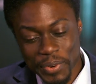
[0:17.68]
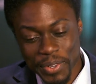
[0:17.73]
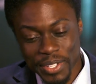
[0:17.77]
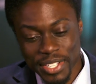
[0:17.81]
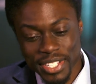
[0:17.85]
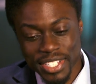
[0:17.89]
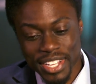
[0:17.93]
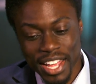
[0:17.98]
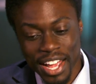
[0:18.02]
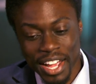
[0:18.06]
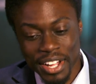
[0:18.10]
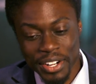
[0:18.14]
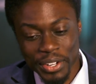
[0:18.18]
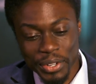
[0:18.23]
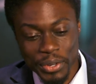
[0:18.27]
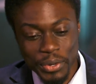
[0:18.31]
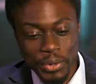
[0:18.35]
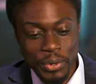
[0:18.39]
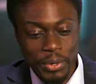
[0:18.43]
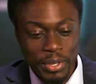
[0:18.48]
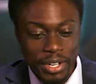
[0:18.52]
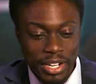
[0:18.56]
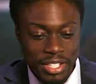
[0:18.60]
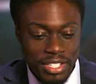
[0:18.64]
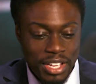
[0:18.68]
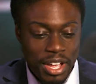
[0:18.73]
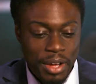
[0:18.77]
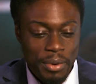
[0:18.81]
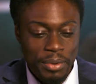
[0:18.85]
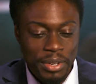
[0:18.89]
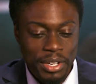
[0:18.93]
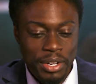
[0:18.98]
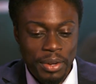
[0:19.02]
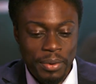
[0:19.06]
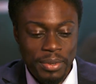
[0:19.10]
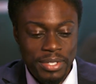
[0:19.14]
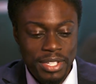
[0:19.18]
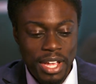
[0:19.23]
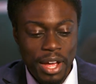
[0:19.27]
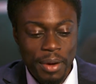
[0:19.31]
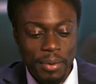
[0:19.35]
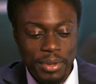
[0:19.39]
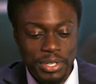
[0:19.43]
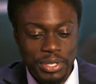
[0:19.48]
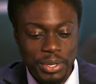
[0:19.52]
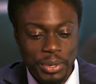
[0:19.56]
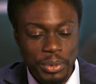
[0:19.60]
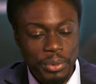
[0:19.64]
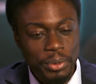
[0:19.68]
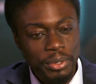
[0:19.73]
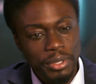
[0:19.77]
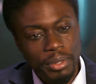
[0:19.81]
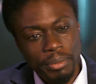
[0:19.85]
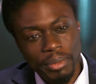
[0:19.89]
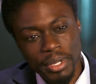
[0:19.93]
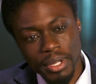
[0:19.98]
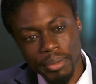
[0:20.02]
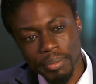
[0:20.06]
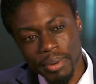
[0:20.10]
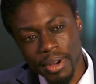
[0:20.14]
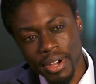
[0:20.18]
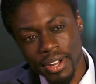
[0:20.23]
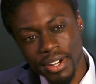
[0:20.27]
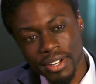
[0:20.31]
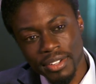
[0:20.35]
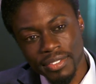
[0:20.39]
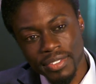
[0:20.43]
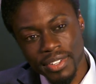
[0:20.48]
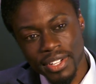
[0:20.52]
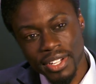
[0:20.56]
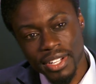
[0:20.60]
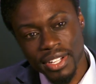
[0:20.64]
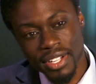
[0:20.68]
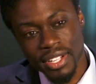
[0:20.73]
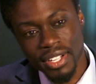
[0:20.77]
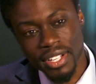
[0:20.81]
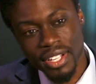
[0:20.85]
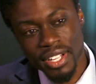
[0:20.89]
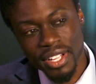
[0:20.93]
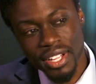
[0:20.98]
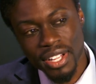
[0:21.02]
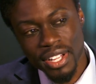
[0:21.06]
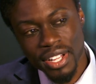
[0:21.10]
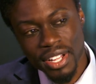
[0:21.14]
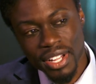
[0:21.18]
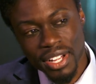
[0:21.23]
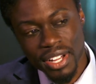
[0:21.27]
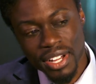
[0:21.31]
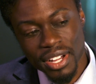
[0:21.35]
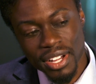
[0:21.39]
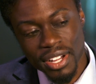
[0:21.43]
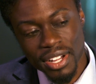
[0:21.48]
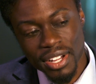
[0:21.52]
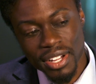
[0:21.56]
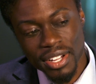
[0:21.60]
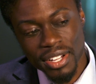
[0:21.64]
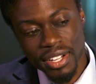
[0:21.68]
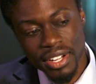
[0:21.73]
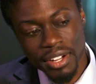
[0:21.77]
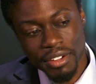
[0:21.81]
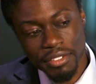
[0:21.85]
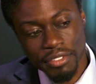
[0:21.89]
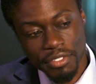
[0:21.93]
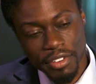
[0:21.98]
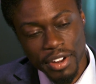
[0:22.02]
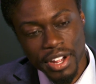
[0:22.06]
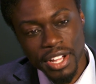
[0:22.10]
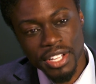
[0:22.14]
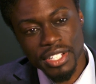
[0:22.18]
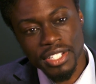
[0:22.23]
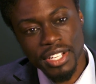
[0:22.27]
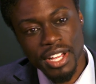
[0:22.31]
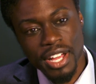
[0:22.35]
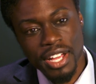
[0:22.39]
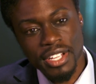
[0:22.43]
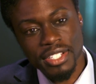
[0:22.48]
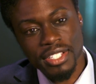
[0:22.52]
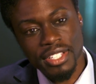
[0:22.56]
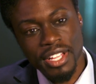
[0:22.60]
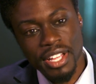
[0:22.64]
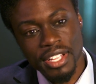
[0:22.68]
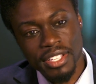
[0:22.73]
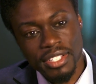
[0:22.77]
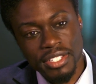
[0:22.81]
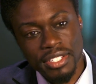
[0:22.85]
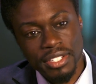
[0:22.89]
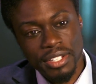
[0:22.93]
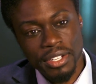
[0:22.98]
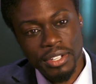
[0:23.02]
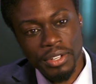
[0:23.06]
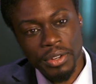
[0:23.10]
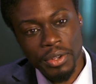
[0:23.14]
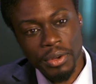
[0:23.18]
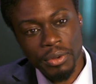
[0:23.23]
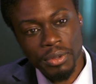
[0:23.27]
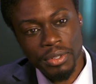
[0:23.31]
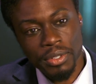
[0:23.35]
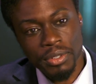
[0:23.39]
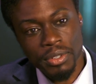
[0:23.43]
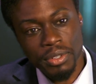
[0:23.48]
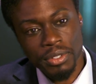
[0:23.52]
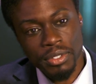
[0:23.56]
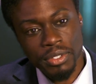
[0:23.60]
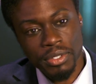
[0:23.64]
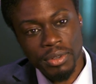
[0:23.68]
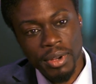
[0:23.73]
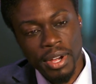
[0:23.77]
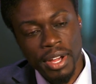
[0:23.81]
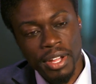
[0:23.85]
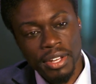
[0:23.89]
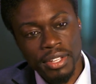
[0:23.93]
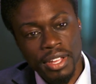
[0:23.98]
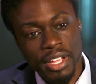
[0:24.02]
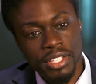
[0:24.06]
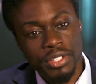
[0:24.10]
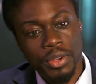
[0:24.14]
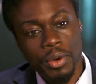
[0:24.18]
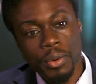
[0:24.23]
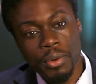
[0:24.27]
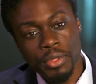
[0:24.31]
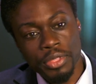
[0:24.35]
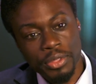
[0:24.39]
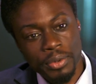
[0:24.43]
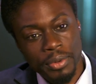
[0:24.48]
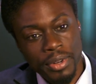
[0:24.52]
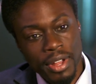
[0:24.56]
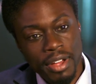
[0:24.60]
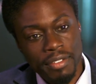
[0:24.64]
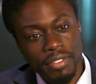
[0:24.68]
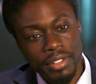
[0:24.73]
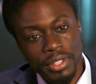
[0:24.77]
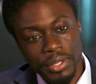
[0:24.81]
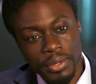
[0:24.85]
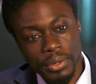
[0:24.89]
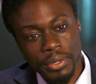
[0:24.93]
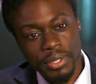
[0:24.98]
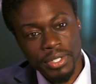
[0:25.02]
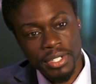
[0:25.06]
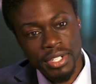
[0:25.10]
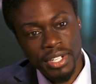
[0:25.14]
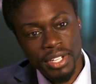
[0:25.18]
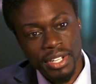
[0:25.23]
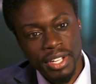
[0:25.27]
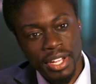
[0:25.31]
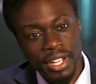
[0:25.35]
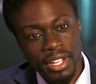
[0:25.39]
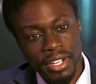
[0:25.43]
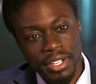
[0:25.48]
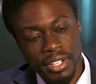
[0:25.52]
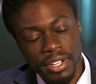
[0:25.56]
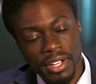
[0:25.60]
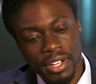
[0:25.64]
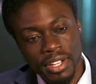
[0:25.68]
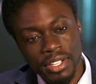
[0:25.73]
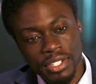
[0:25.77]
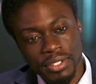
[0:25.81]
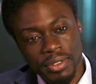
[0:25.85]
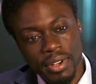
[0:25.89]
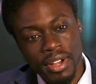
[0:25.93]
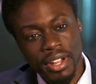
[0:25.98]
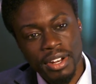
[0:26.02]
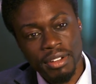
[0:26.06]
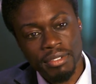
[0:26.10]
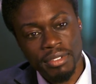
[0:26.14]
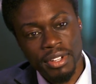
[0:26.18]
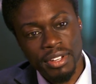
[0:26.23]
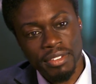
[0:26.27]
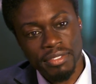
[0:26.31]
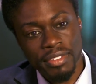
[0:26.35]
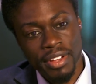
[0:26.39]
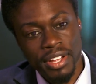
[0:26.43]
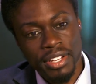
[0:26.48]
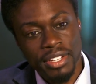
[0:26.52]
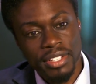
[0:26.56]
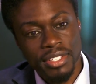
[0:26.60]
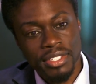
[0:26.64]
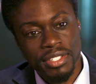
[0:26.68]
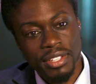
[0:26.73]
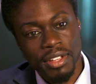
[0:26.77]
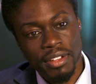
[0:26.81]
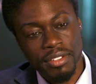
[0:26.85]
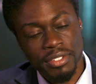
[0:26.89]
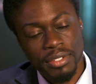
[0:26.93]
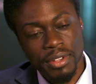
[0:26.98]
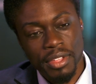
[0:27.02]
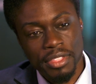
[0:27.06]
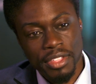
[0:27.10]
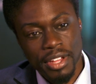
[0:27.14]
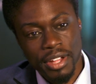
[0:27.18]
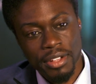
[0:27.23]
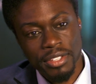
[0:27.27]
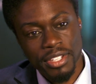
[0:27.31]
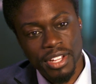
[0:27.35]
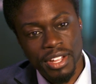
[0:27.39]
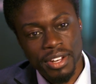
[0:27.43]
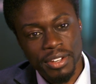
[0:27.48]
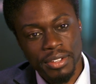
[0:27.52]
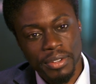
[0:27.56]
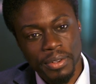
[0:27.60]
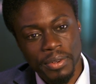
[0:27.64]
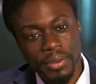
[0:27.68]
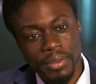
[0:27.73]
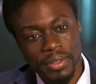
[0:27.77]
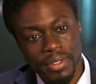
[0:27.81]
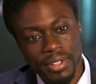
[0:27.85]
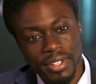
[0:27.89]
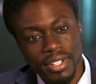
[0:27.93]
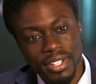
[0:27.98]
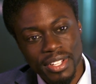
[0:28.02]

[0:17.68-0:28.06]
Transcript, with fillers: which is kind of cool, and it's all you know, it's always cool to be a part of a a, a franchise that's you know trying that's going through an evolution and, and uh, trying to reinvent itself. So I thought it was kind of cool.